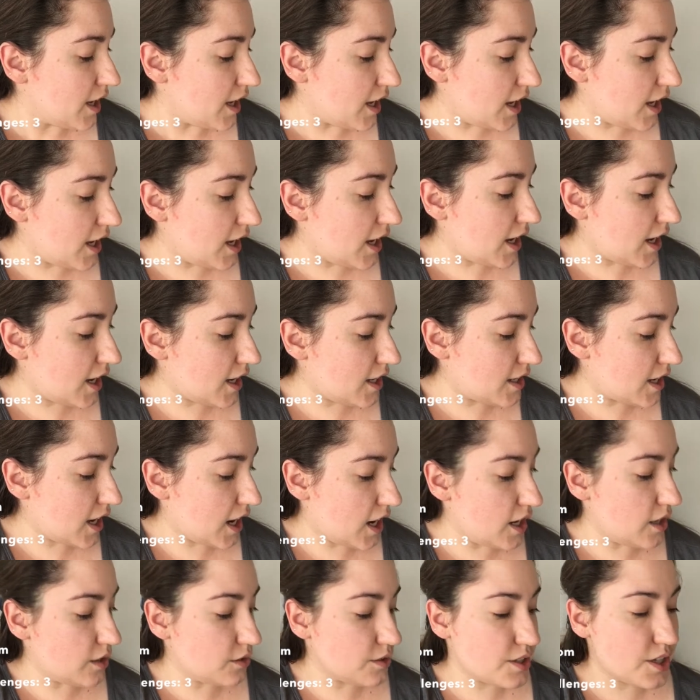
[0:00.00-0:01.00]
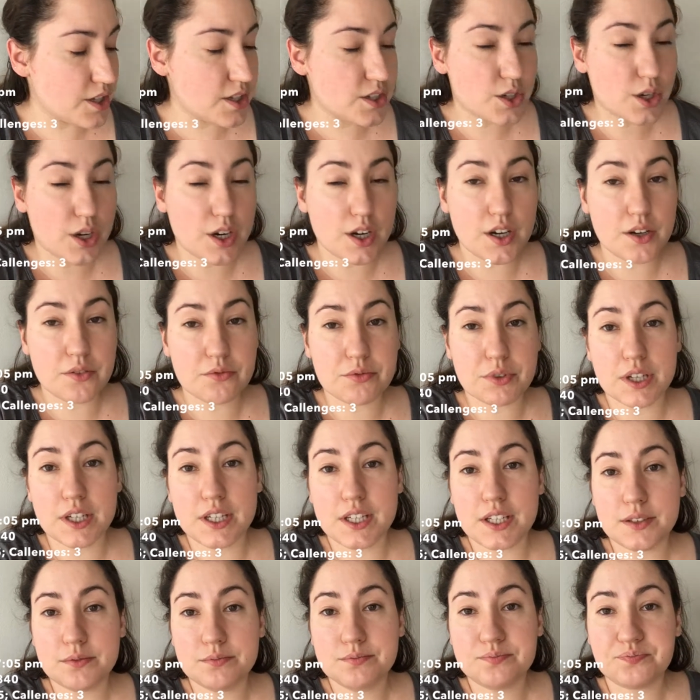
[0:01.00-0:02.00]
And I also started
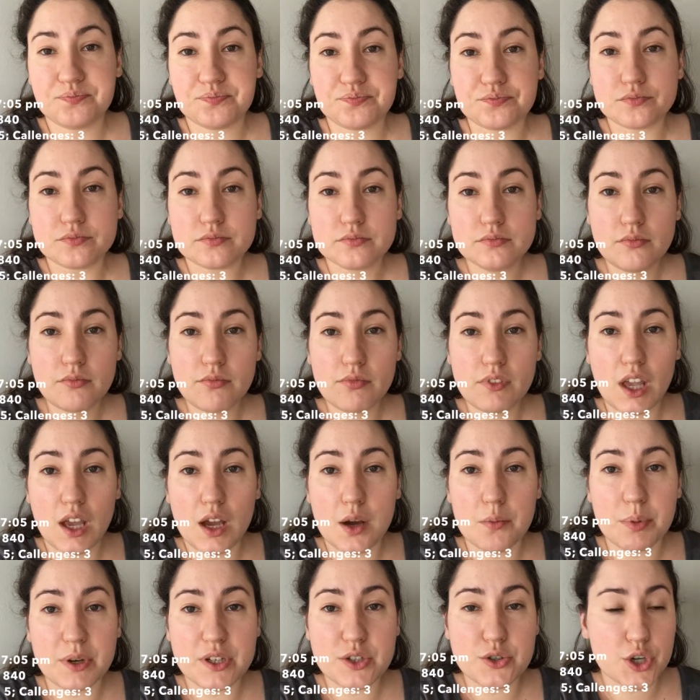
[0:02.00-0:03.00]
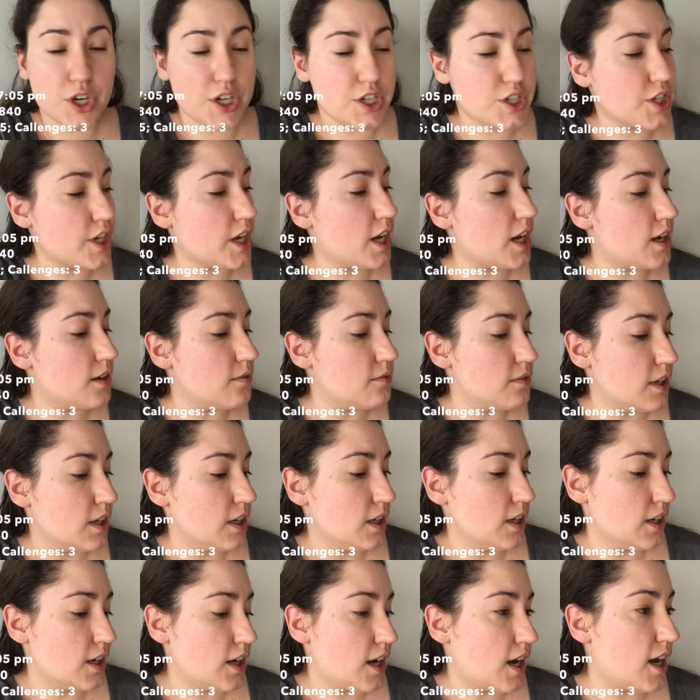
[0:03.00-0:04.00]
reading Patricia
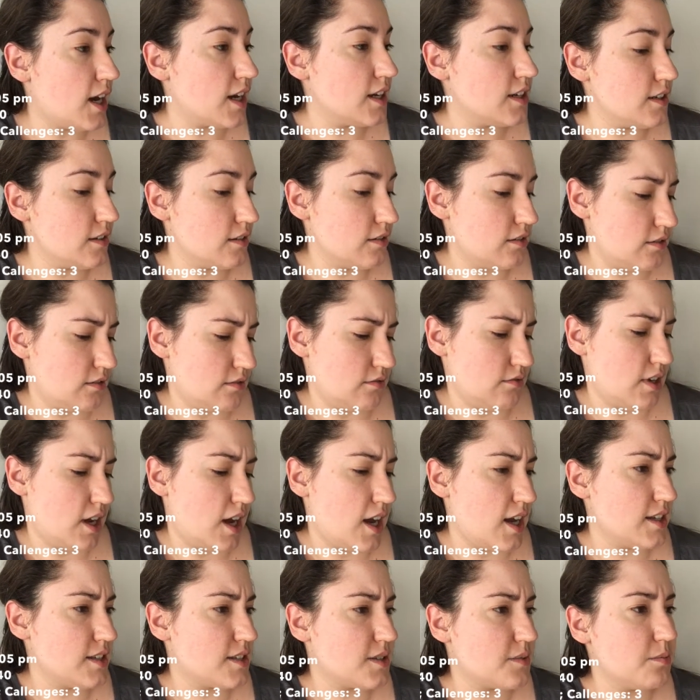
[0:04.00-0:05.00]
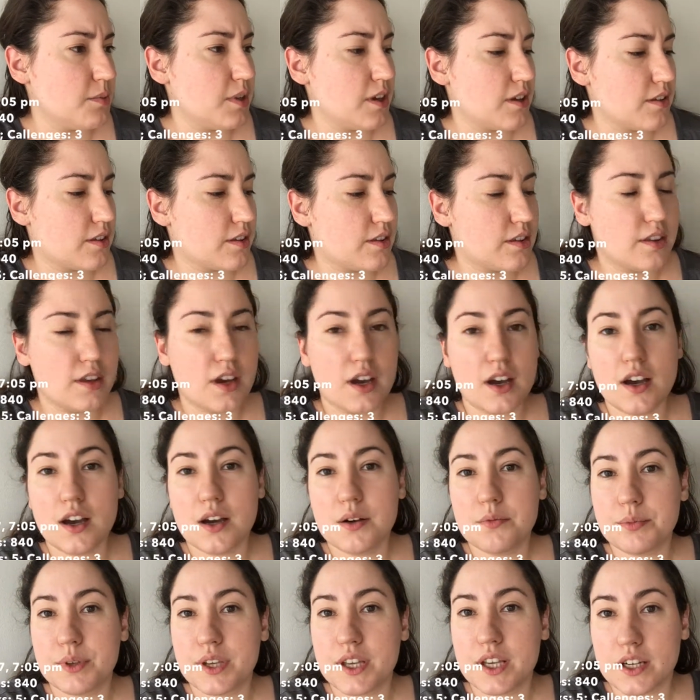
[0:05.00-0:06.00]
Highsmith,
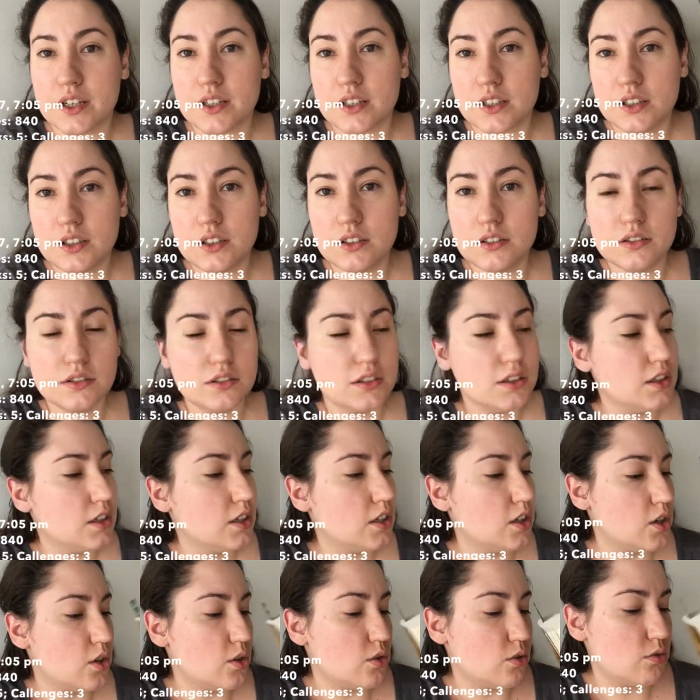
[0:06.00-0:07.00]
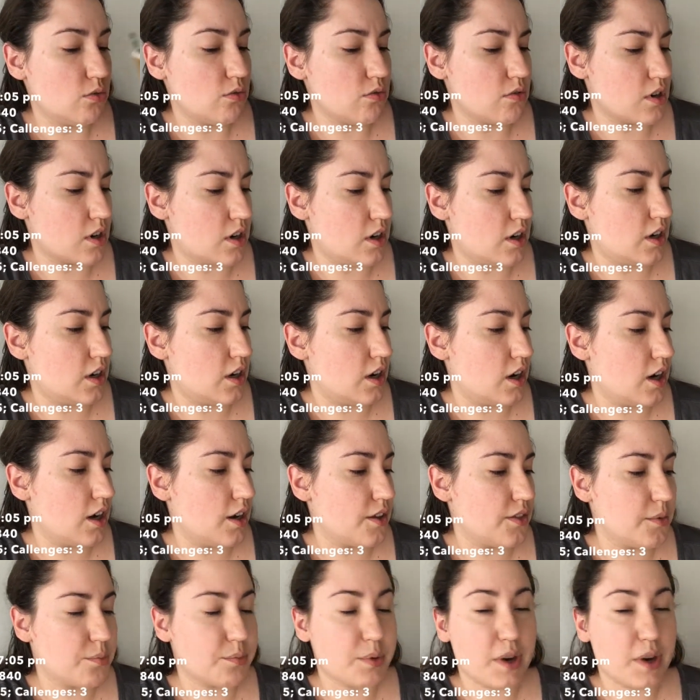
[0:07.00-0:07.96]
Carol, or The